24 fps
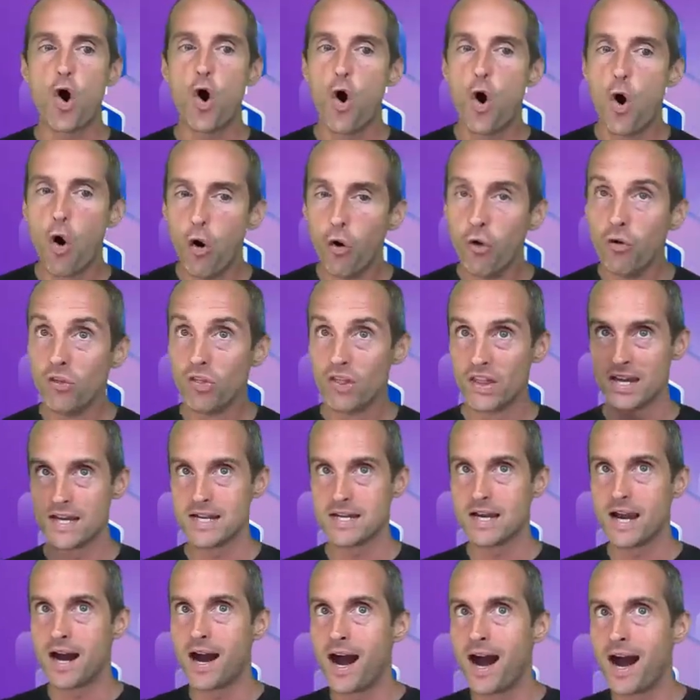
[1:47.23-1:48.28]

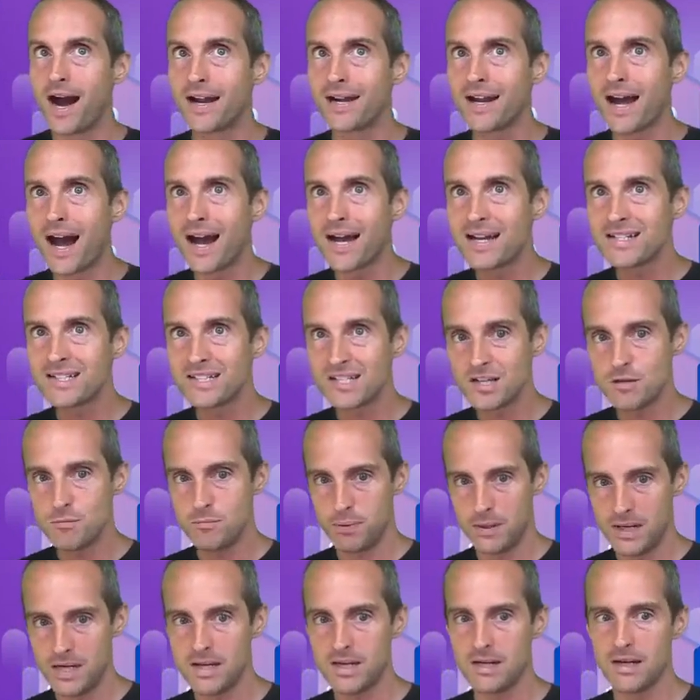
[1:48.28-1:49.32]
only on
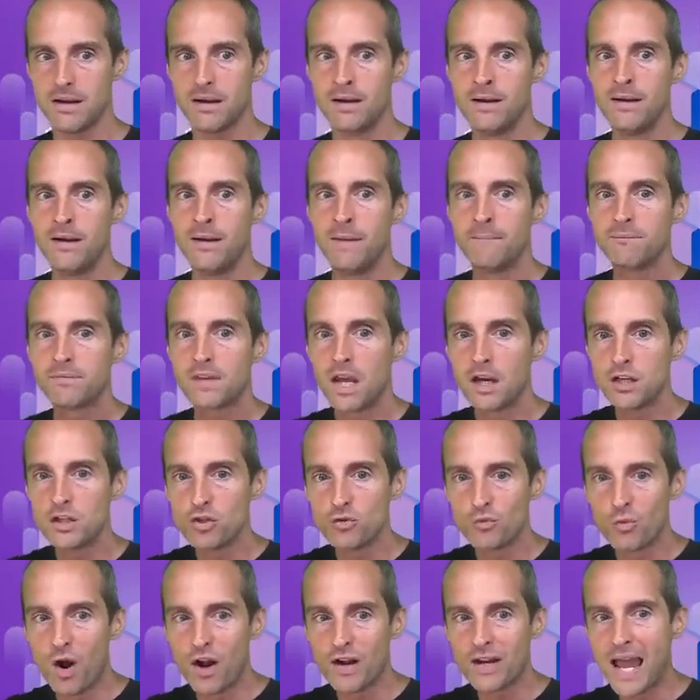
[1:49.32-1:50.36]
ICP can
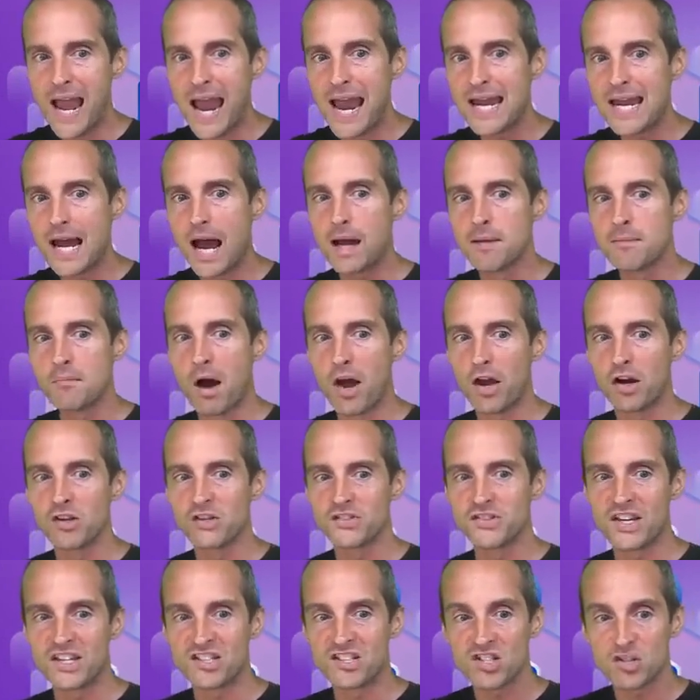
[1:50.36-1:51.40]
you run AI
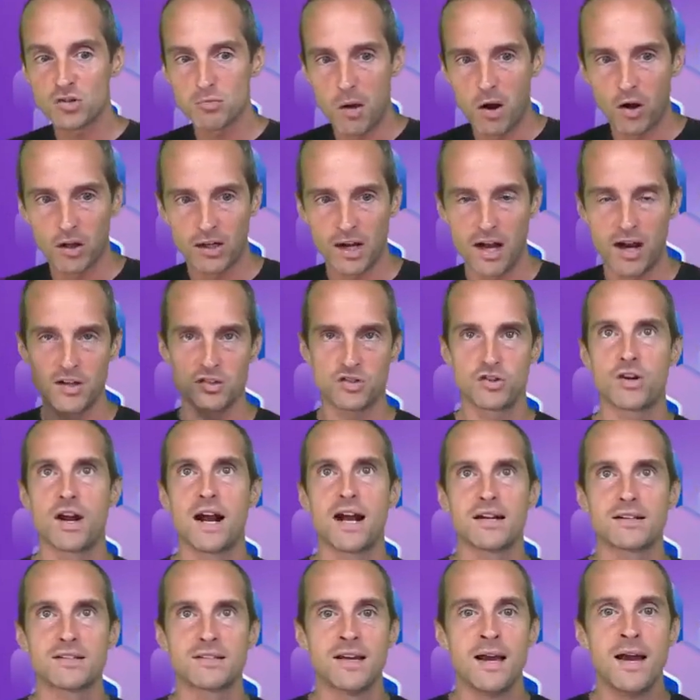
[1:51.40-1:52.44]
models as smart
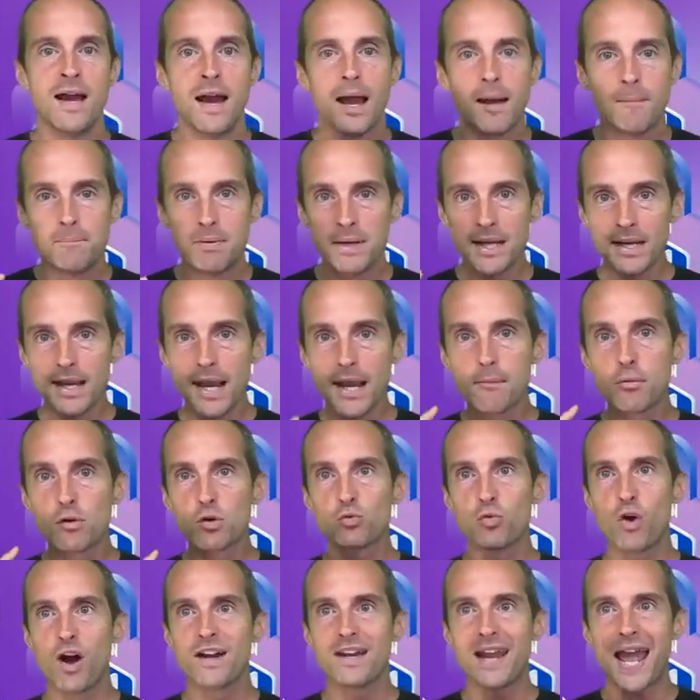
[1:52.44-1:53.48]
contracts. And being able to
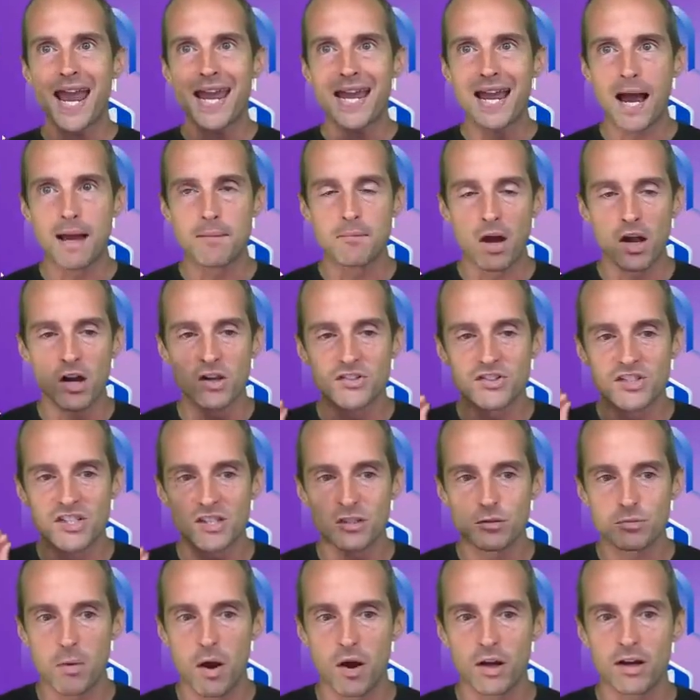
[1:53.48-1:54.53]
run AI models as
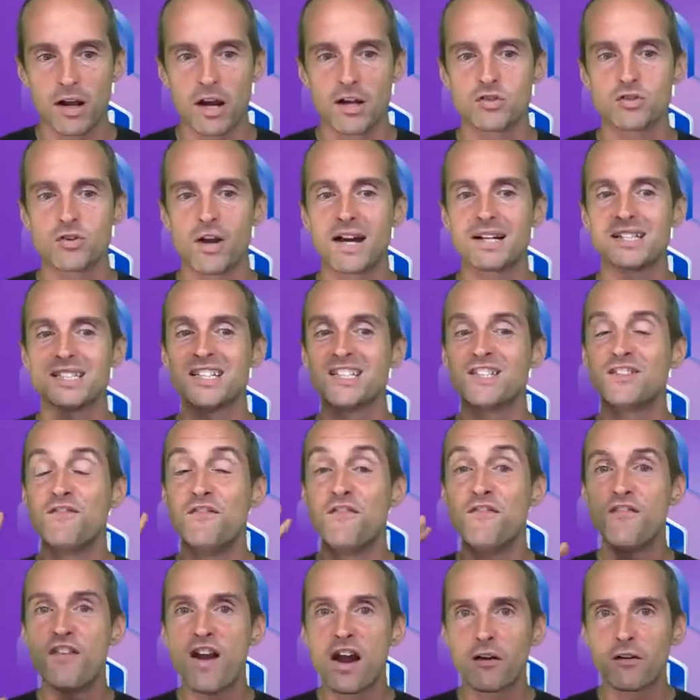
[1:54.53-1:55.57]
smart contracts is
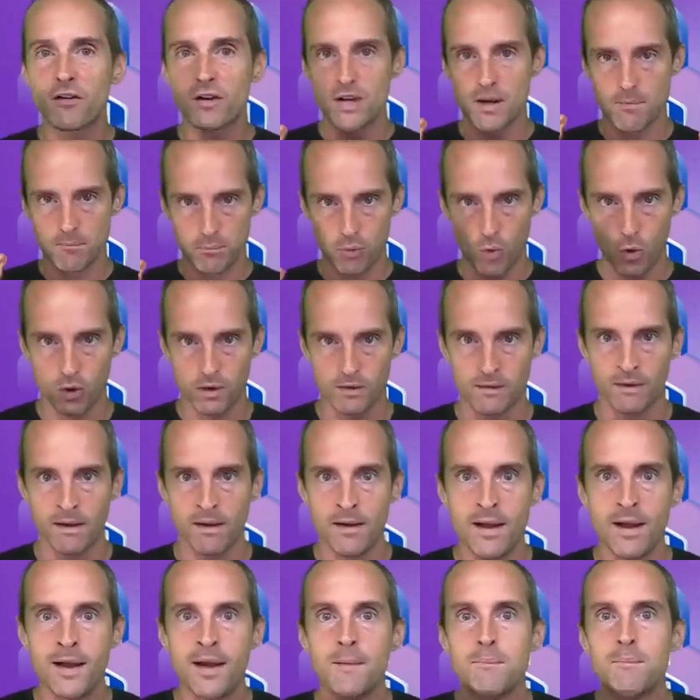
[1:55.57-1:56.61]
very important
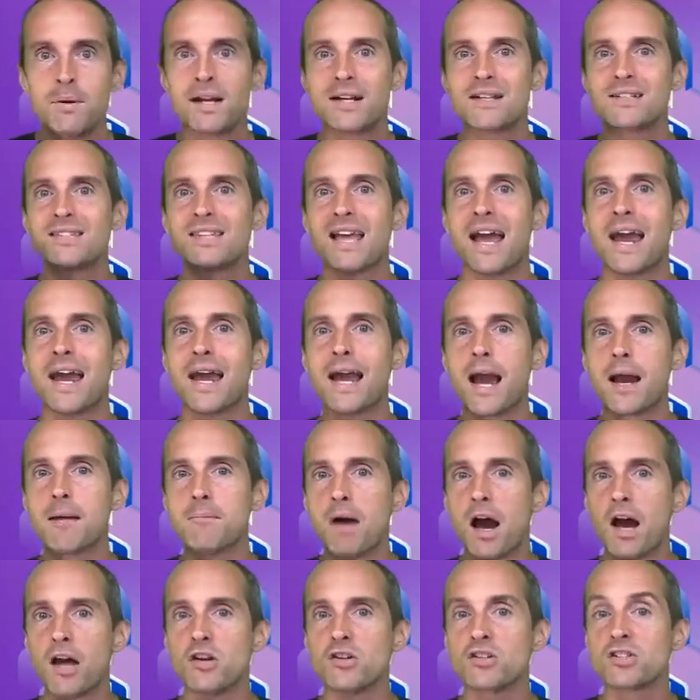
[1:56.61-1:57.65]
because the AI
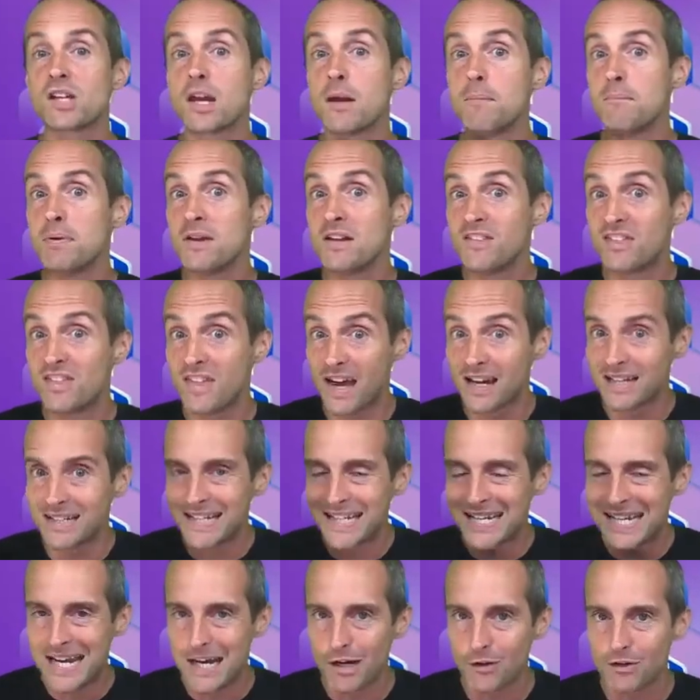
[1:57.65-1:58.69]
models can be then
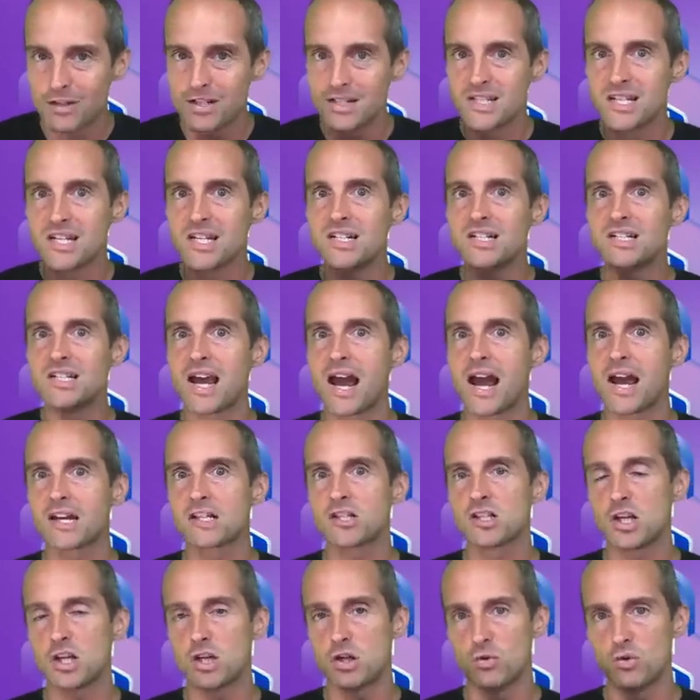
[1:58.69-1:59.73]
guaranteed to
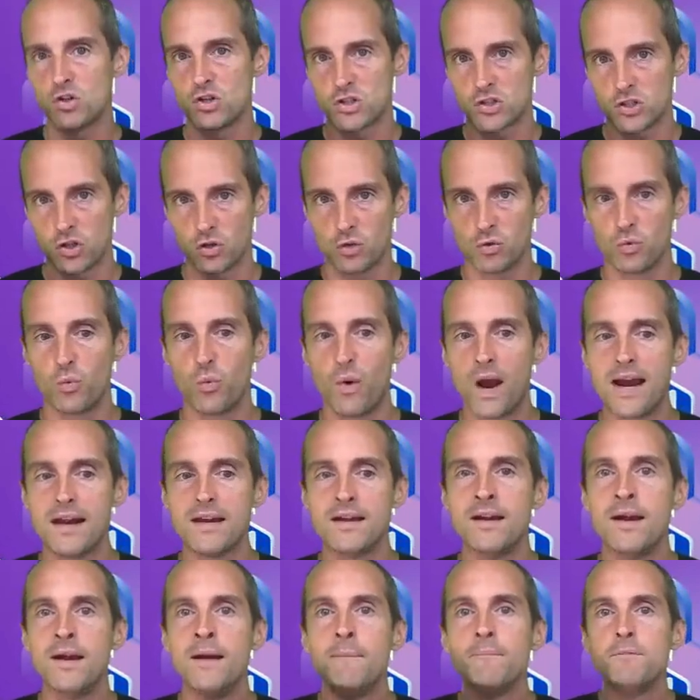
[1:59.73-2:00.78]
execute a certain
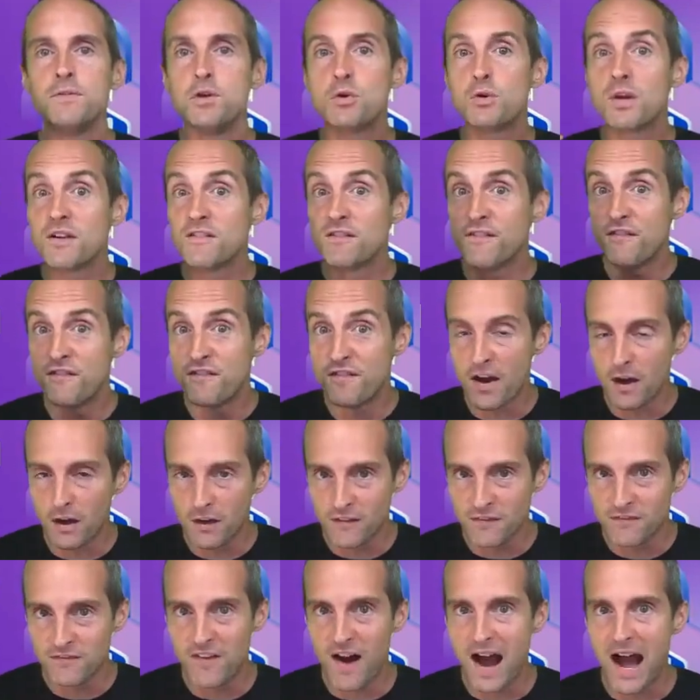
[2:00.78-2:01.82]
way. You can
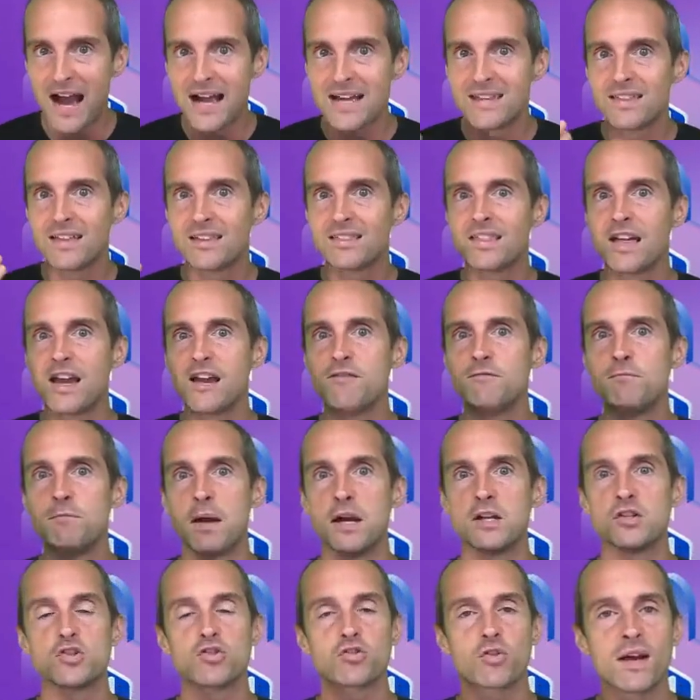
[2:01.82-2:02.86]
verify that they've
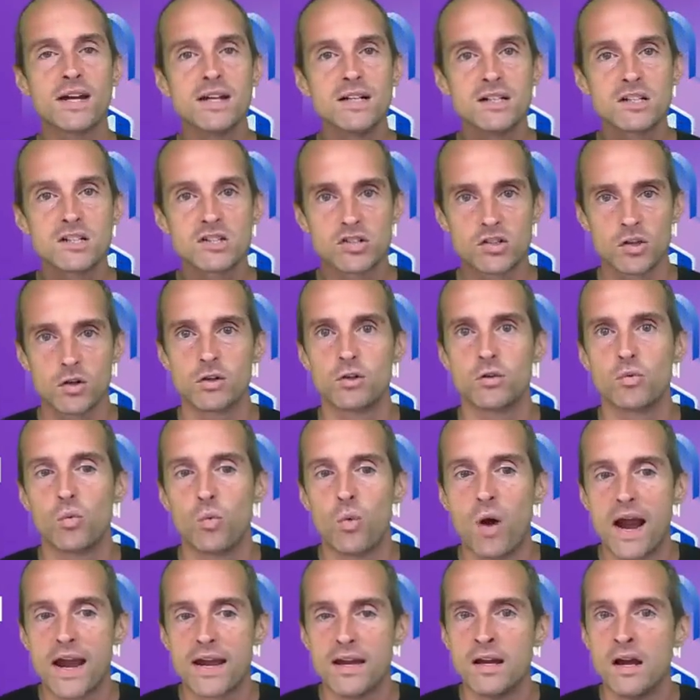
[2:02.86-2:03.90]
been trained a certain
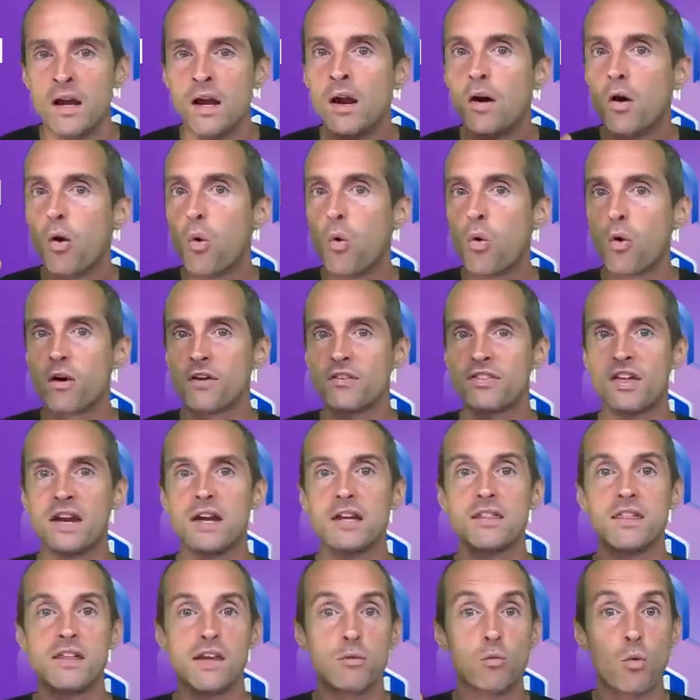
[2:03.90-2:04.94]
way or
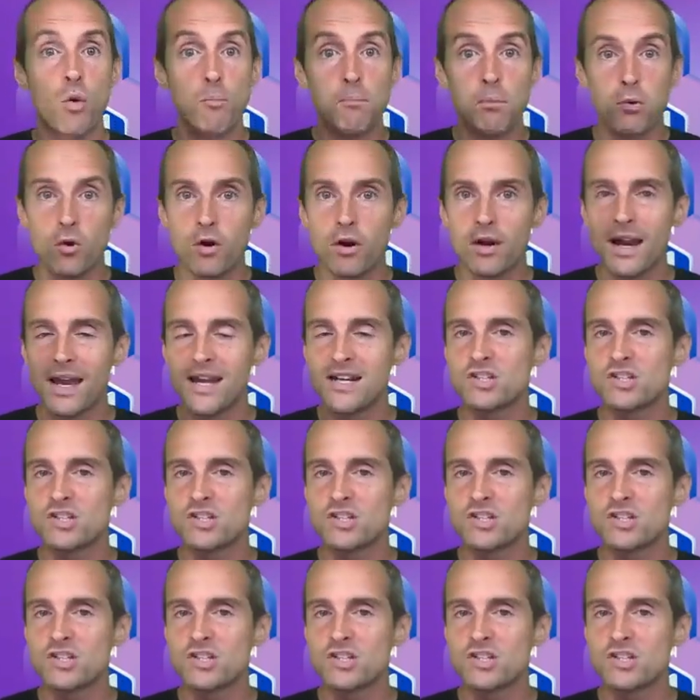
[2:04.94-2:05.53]
that they will put a